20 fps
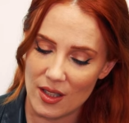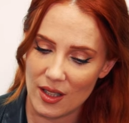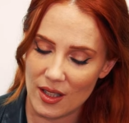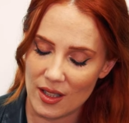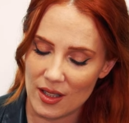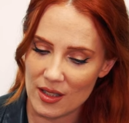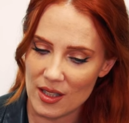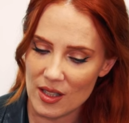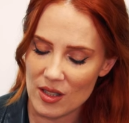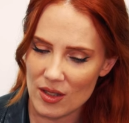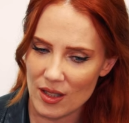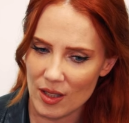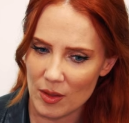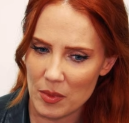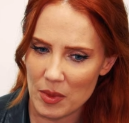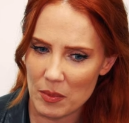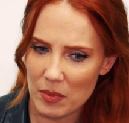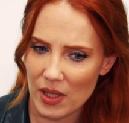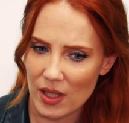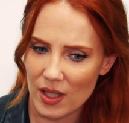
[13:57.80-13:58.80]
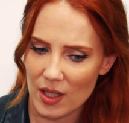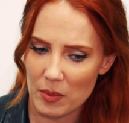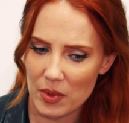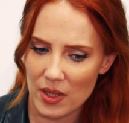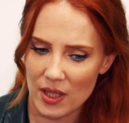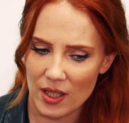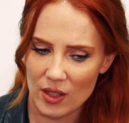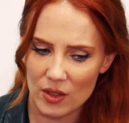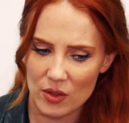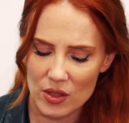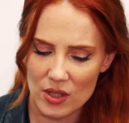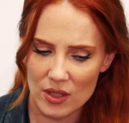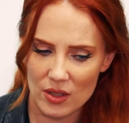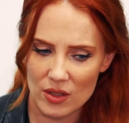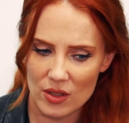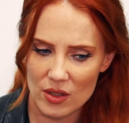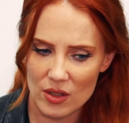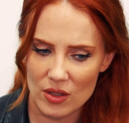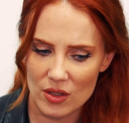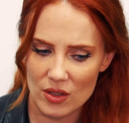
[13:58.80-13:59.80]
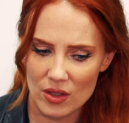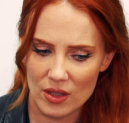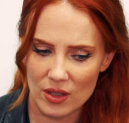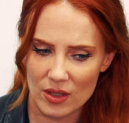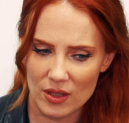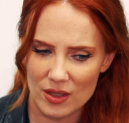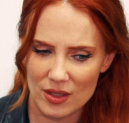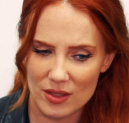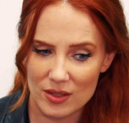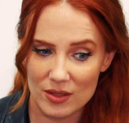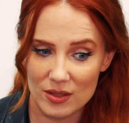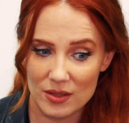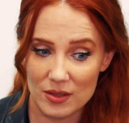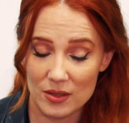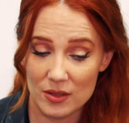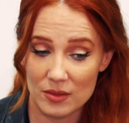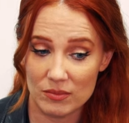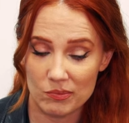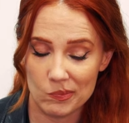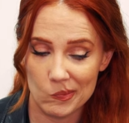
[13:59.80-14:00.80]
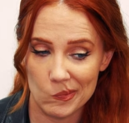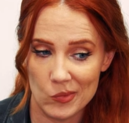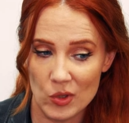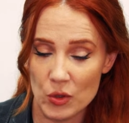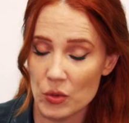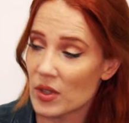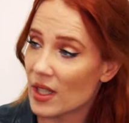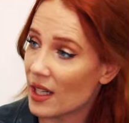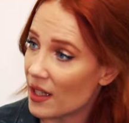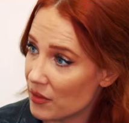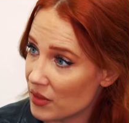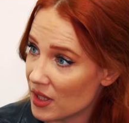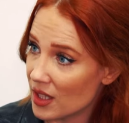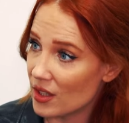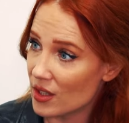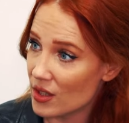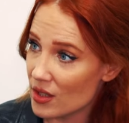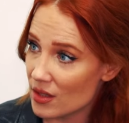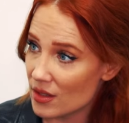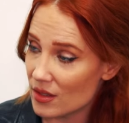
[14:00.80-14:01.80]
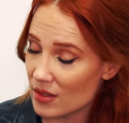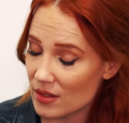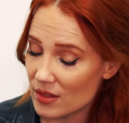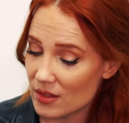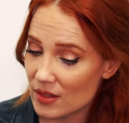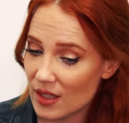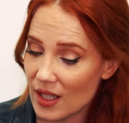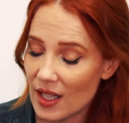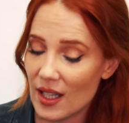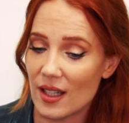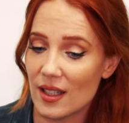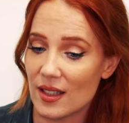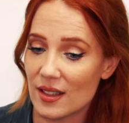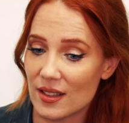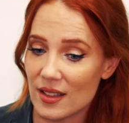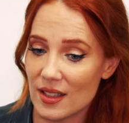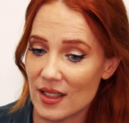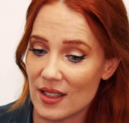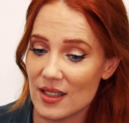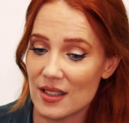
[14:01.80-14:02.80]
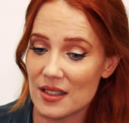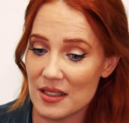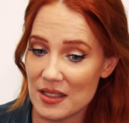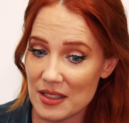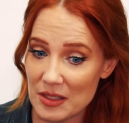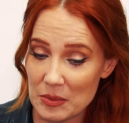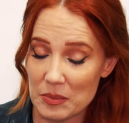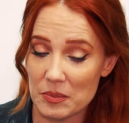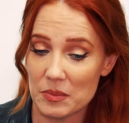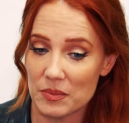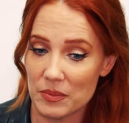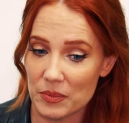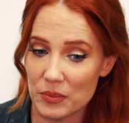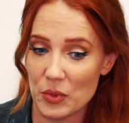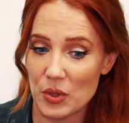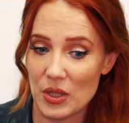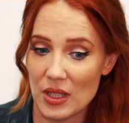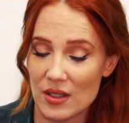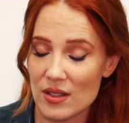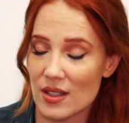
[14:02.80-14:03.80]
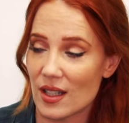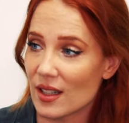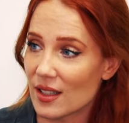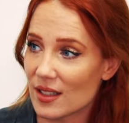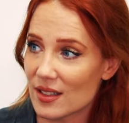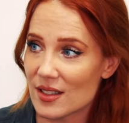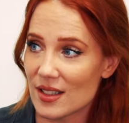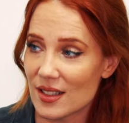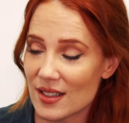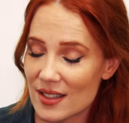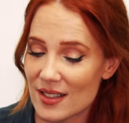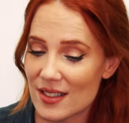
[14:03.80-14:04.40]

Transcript: And he's now been playing piano since uh, two and a half years and he's pretty talented.